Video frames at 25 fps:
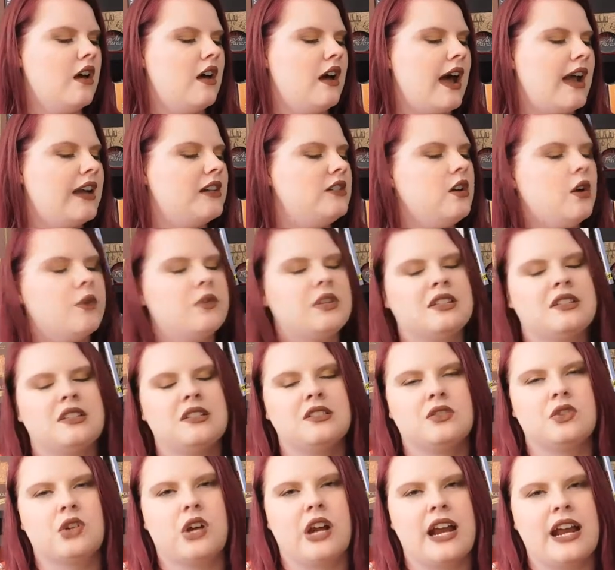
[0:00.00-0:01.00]
I know this
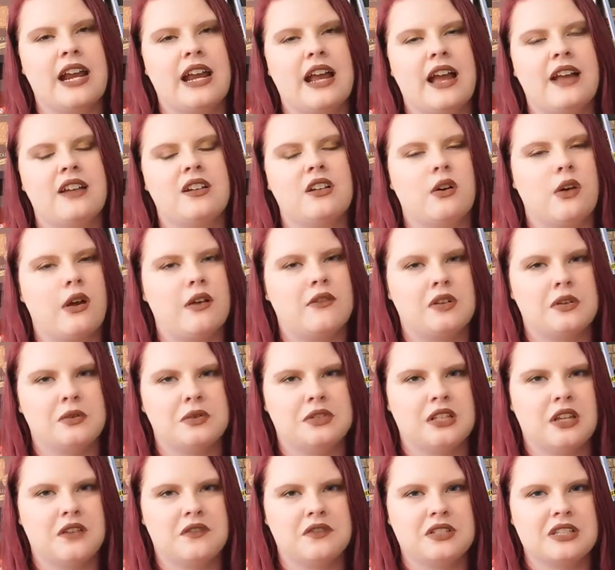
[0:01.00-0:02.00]
is great. I know
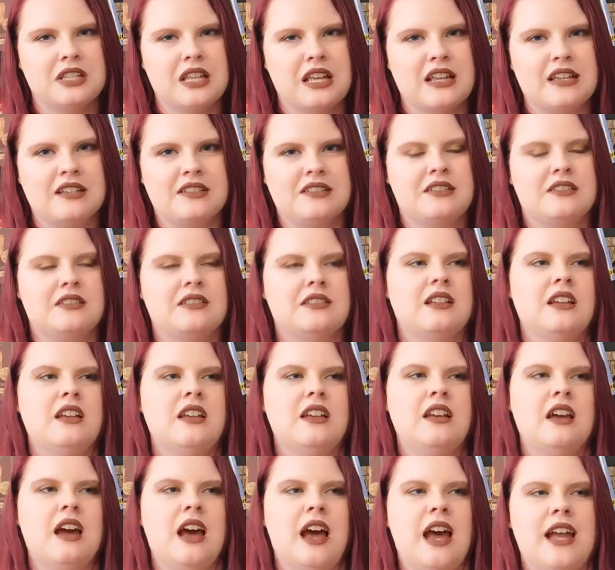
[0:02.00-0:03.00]
everyone loves this.
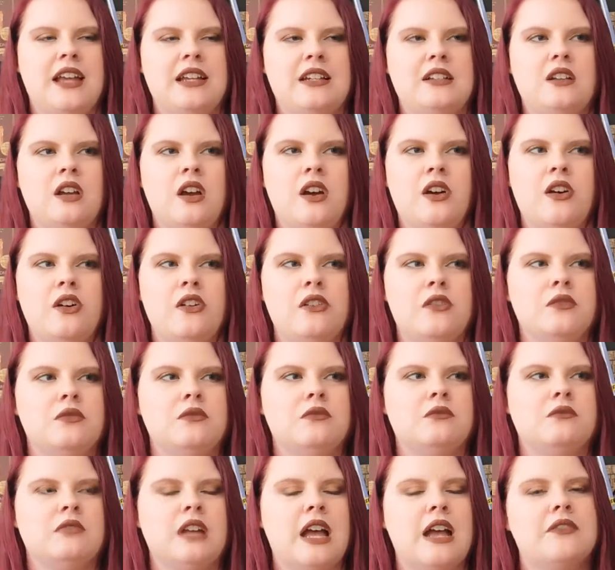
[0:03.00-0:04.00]
I
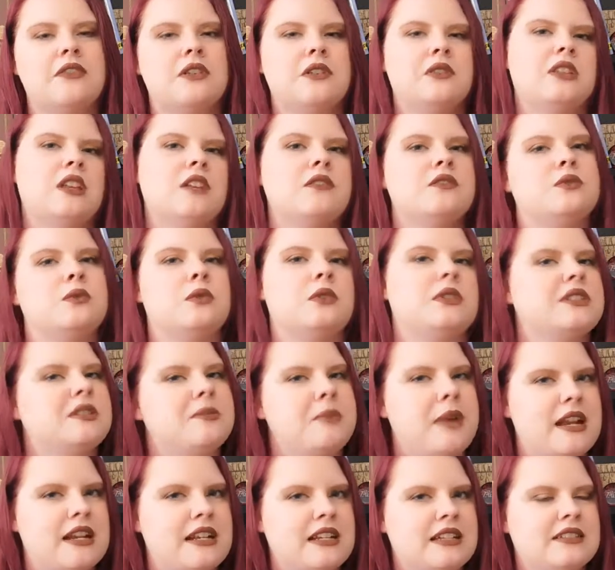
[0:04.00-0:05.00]
know everyone loves Rudis
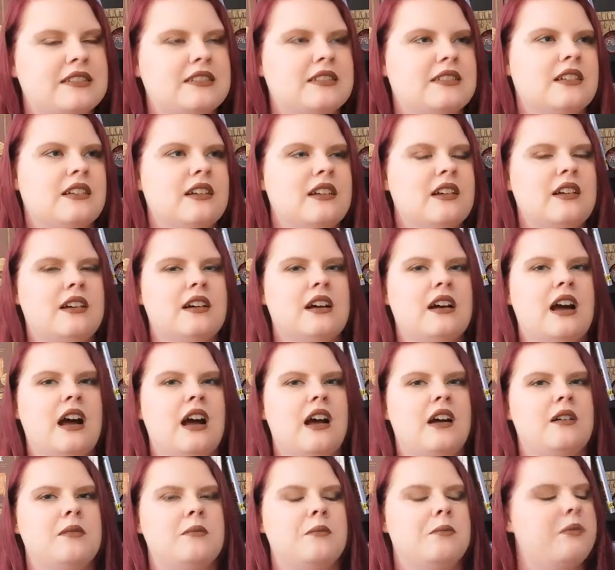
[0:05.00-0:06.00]
Petties,
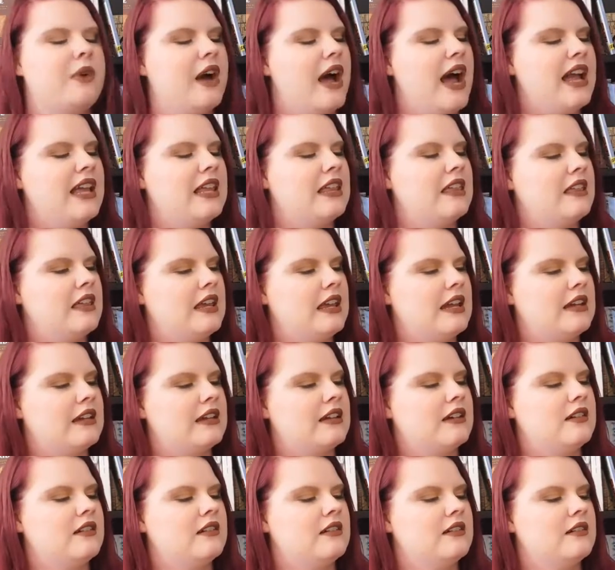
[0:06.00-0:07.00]
but I
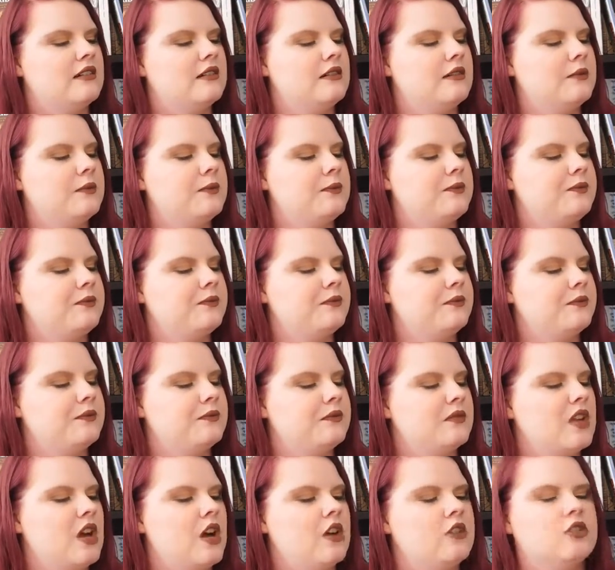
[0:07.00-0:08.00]
think
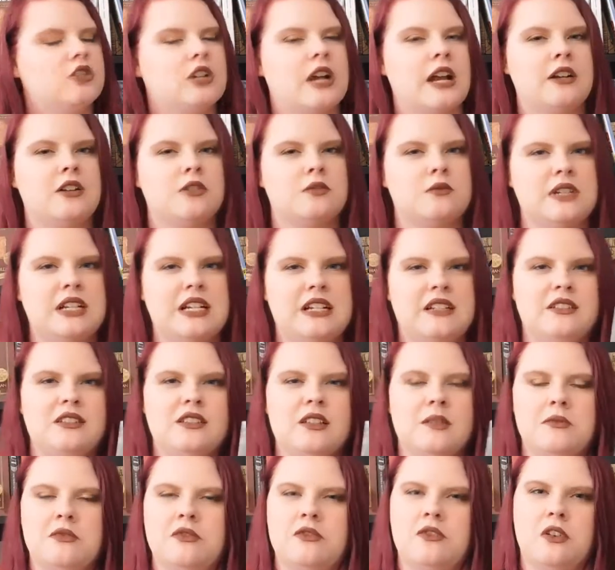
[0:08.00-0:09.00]
I'll try to read
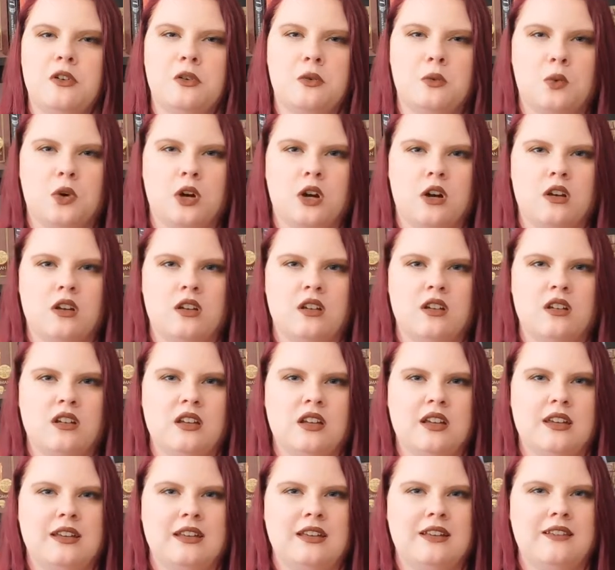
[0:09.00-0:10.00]
some of her work
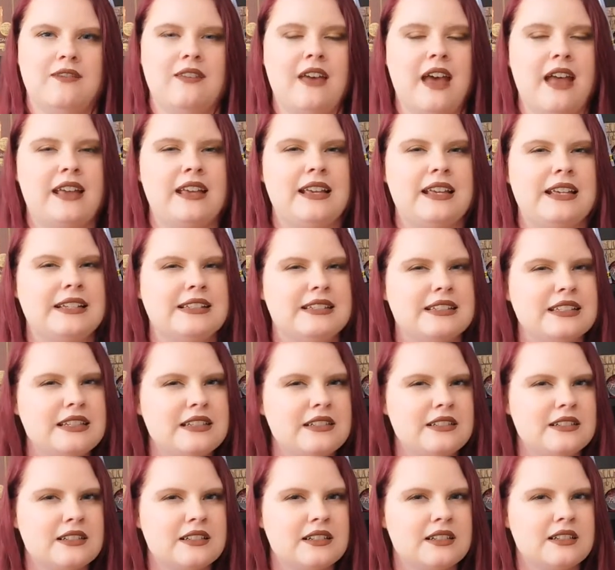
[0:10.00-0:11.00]
that
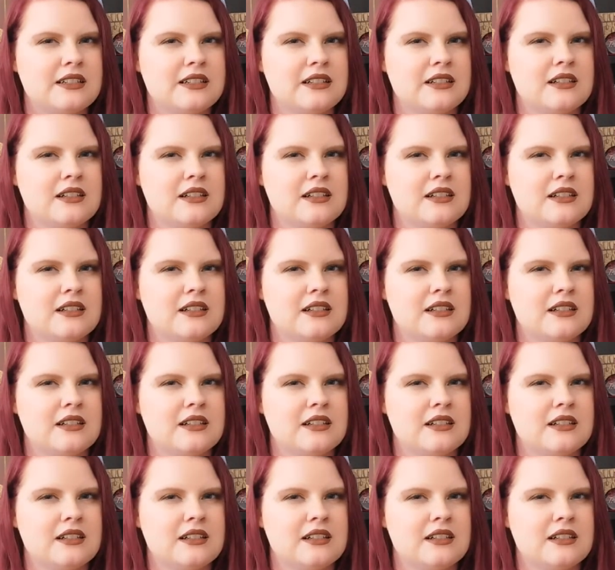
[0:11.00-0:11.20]
isn't